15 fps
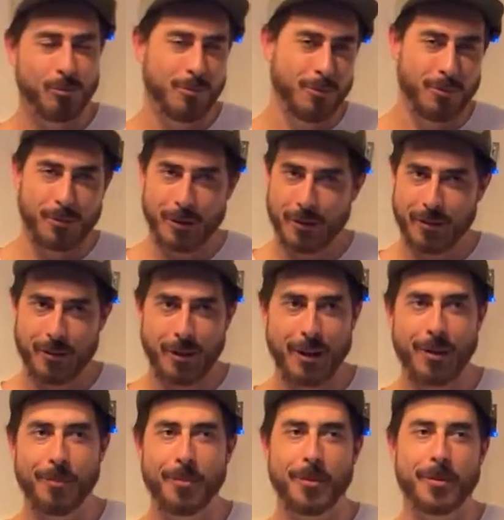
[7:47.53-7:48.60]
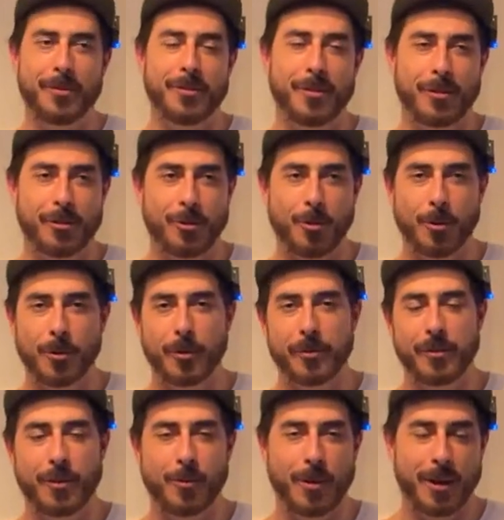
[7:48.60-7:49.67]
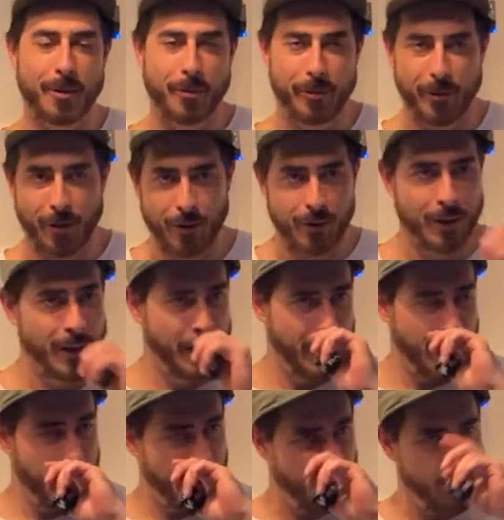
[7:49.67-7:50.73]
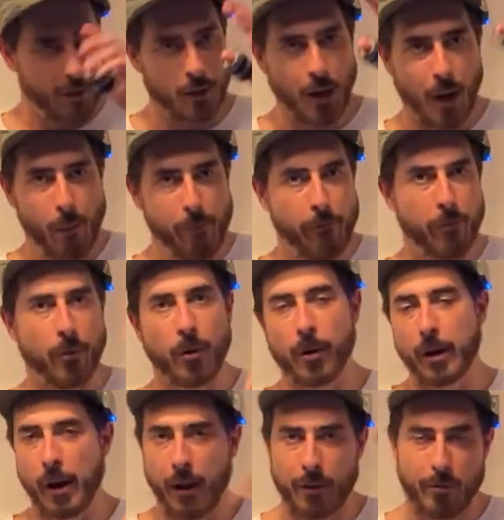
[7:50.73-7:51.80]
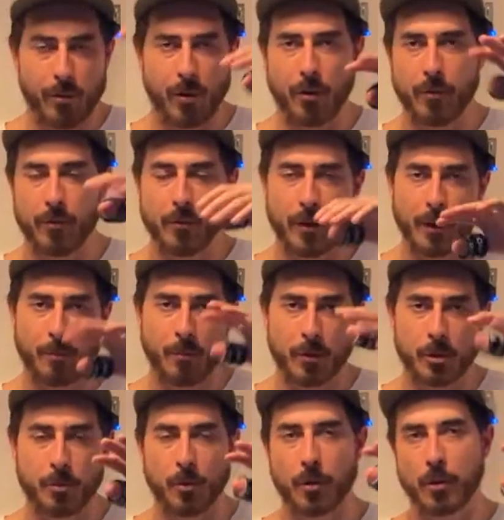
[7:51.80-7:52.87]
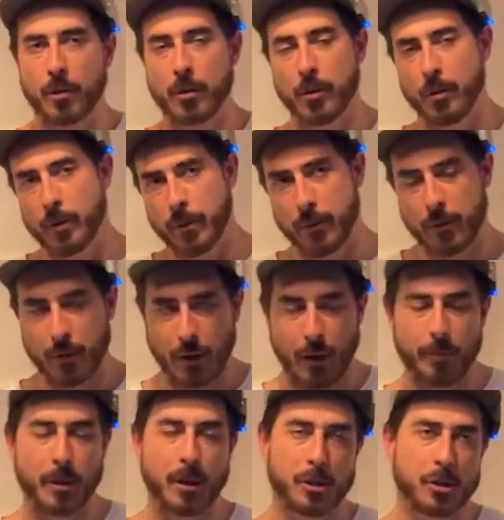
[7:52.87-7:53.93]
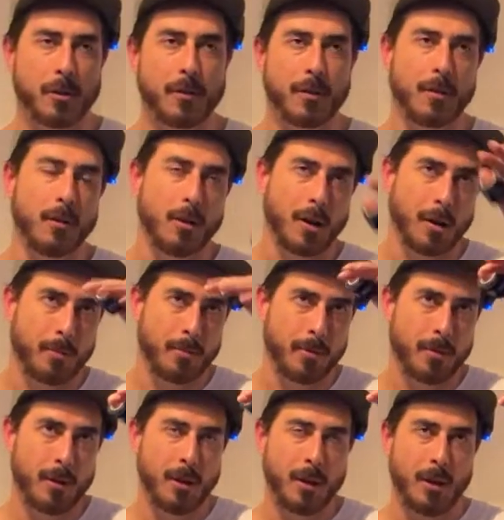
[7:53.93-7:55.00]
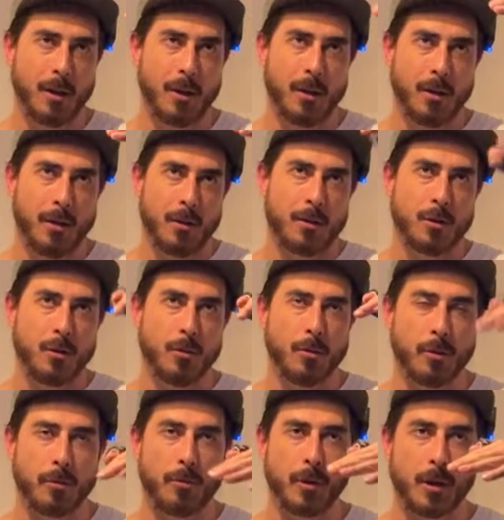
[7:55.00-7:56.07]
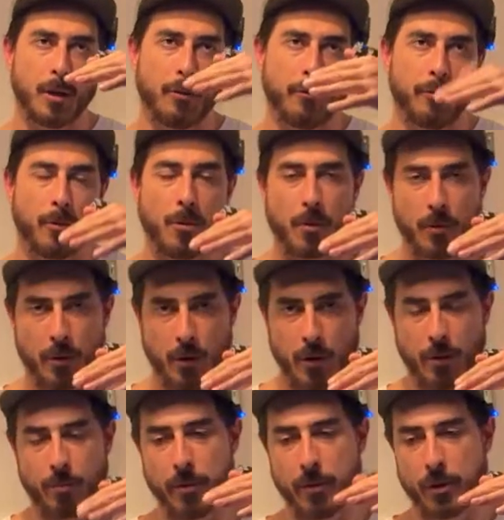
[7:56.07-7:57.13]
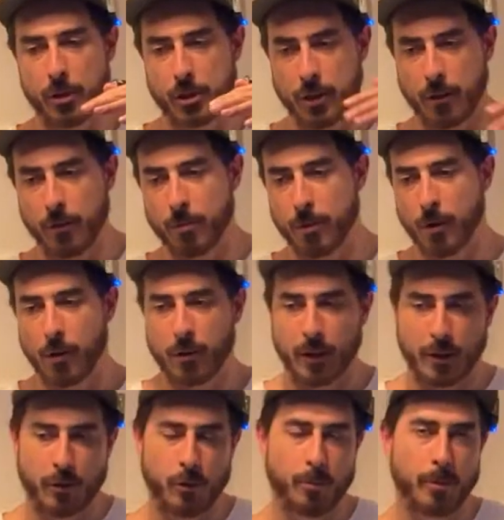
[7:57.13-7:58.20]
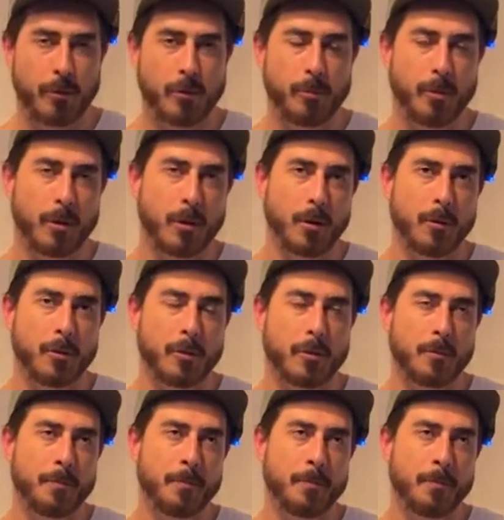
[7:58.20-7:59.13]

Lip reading: with the numbers and the scores and the way it was all like the top four guys were all like much more close. I mean, I should say the top two, three, four positions were all like super close.